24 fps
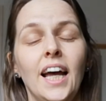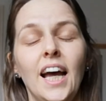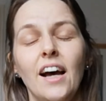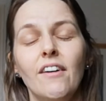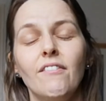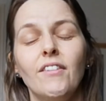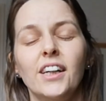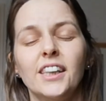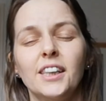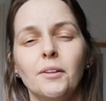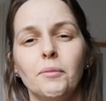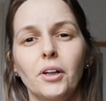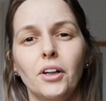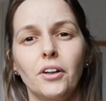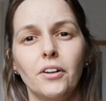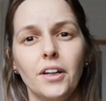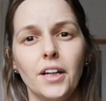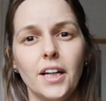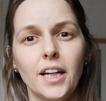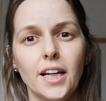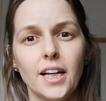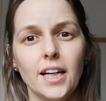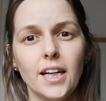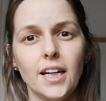something
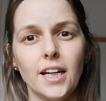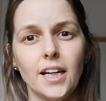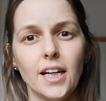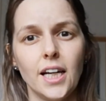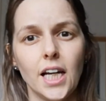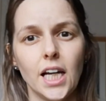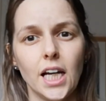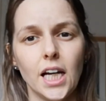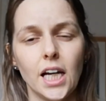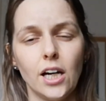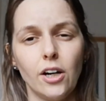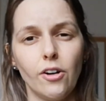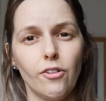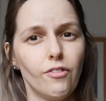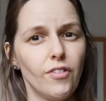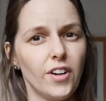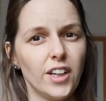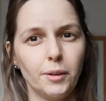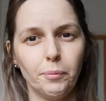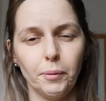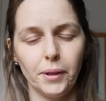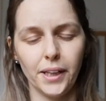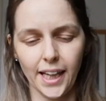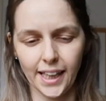on
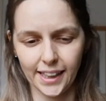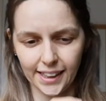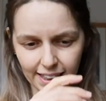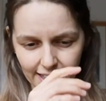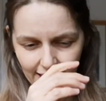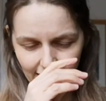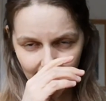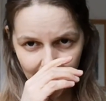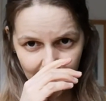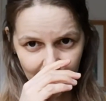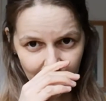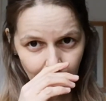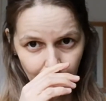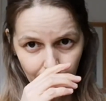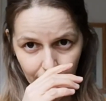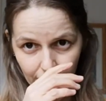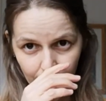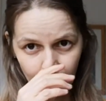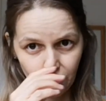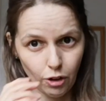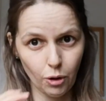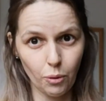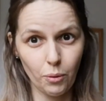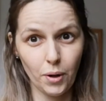Facebook yesterday as I was
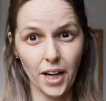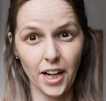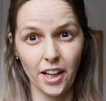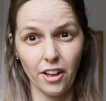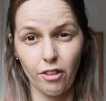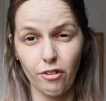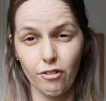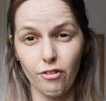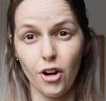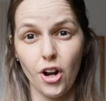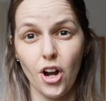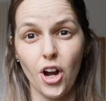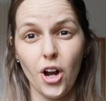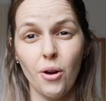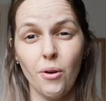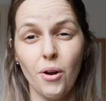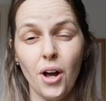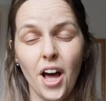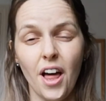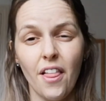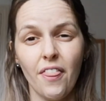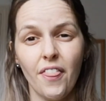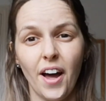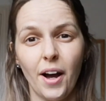scrolling through
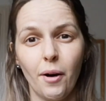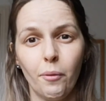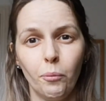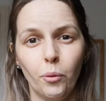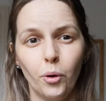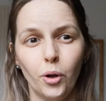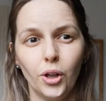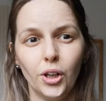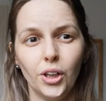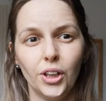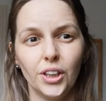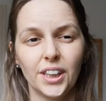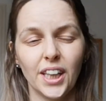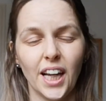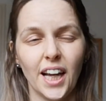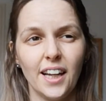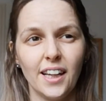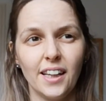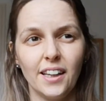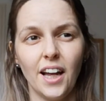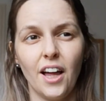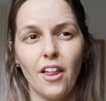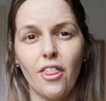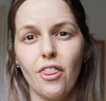that was
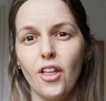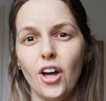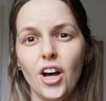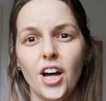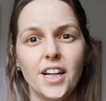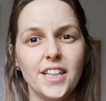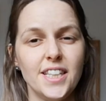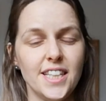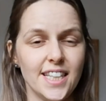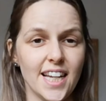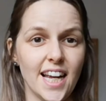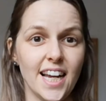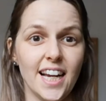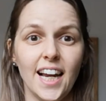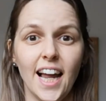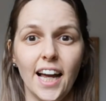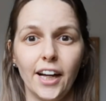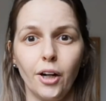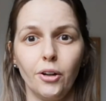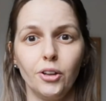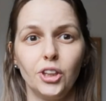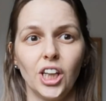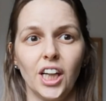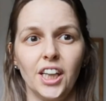a 30-day
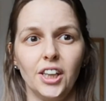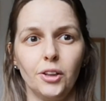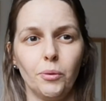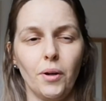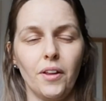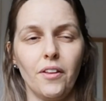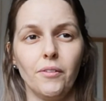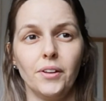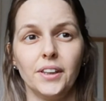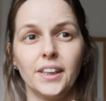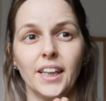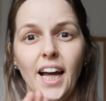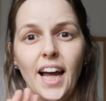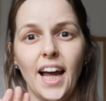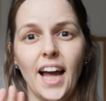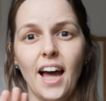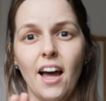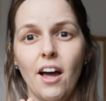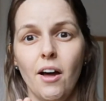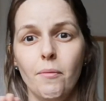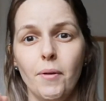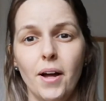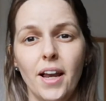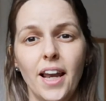Lego challenge where there was
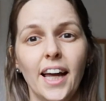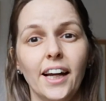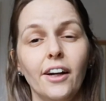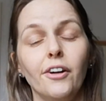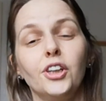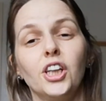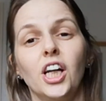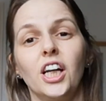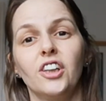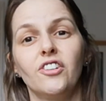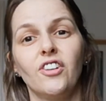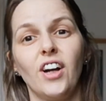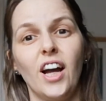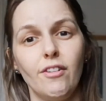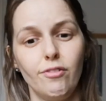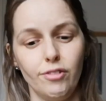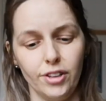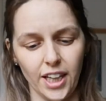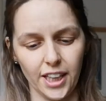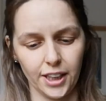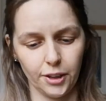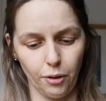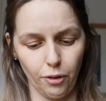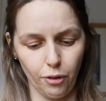a Lego challenge for every
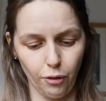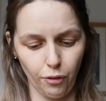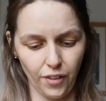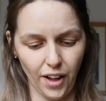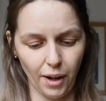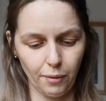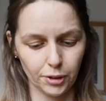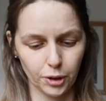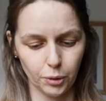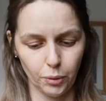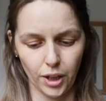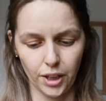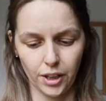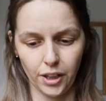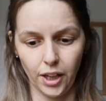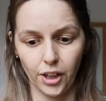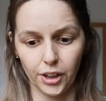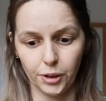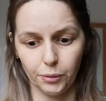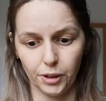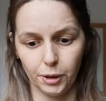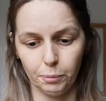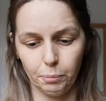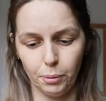day, so I thought that was quite a
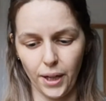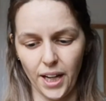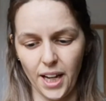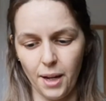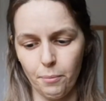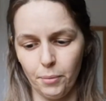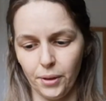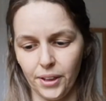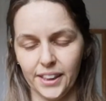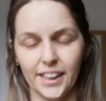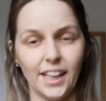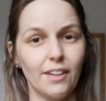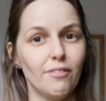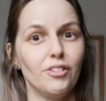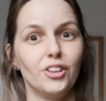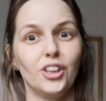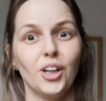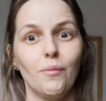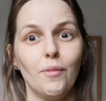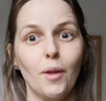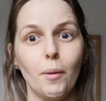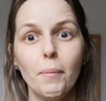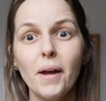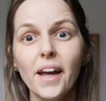nice one to put in, because every
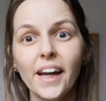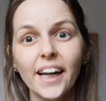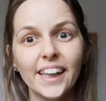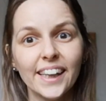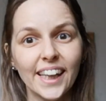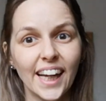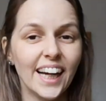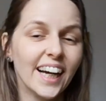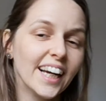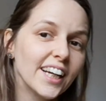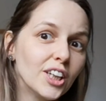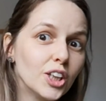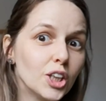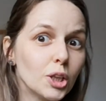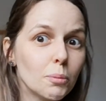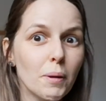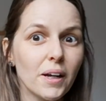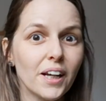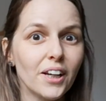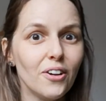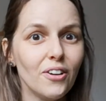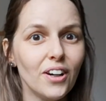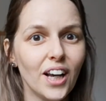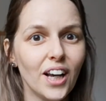time they pick that, they could just pick a new